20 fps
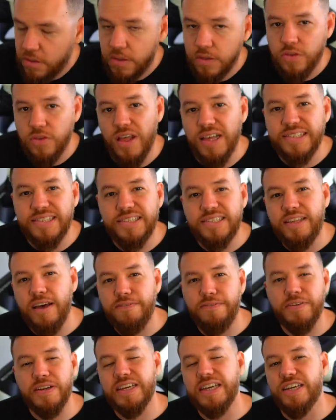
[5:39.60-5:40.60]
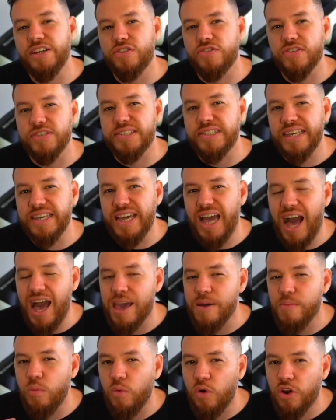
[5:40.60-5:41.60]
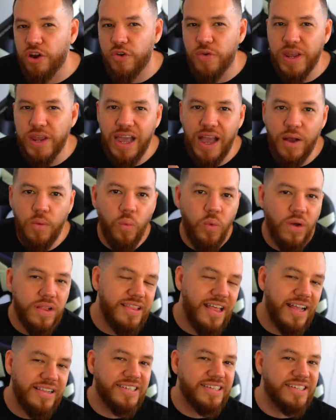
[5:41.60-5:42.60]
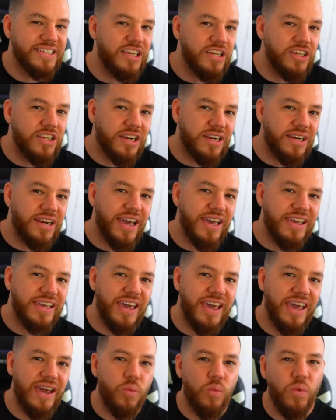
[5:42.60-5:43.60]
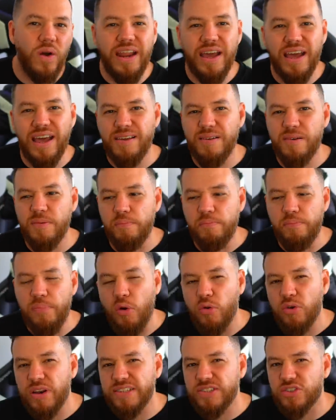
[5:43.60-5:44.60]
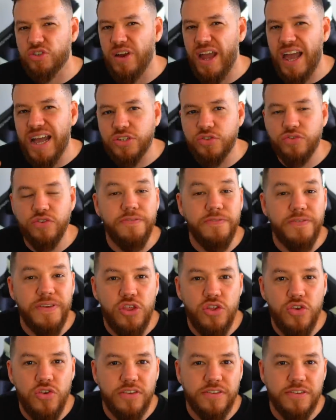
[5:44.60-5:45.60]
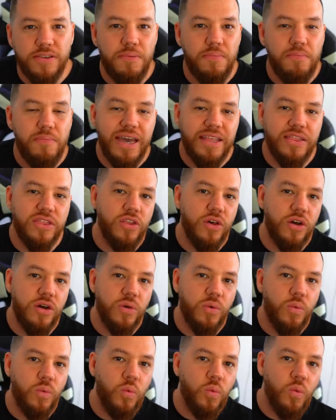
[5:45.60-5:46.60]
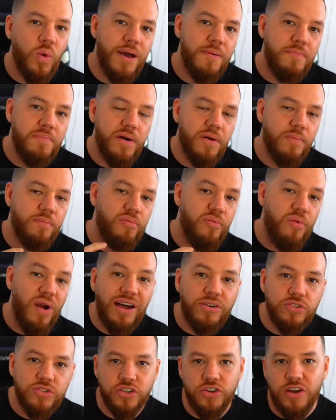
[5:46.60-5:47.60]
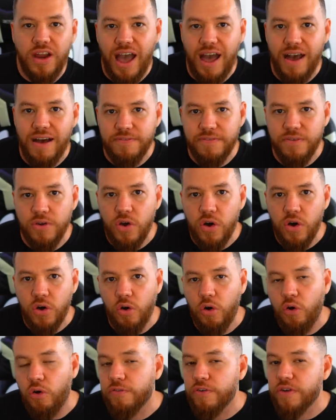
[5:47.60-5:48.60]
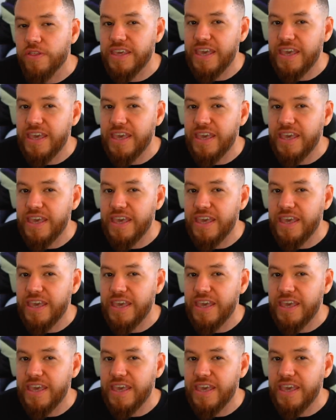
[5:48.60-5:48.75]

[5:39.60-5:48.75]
So that's definitely interesting. I am wondering what that's gonna look like and what bonus or extra features might the web browser have over the